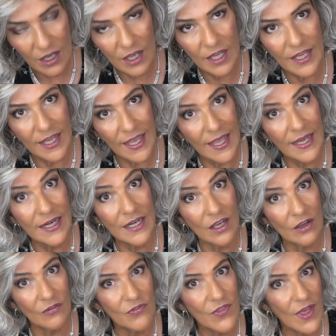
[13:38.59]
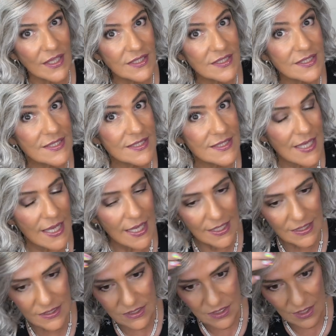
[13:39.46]
again, of that
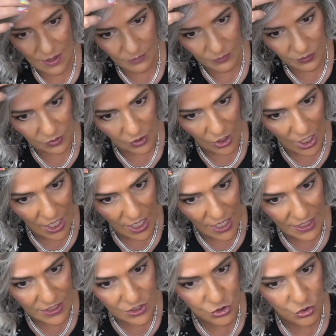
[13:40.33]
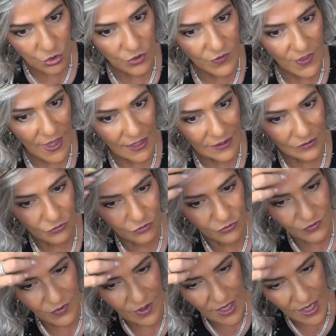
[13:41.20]
sand blonde or that
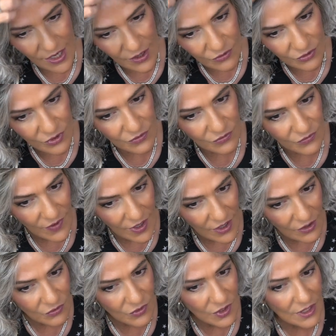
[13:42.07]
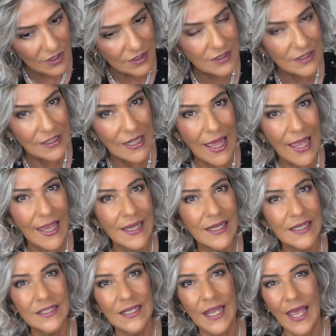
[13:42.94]
very, very
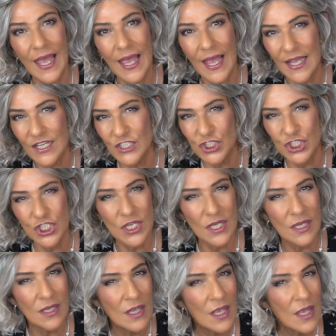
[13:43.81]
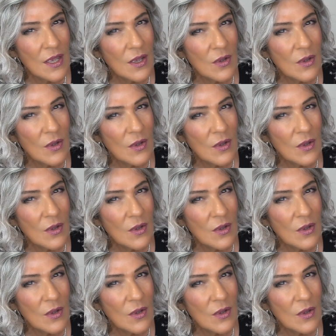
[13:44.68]
light ashy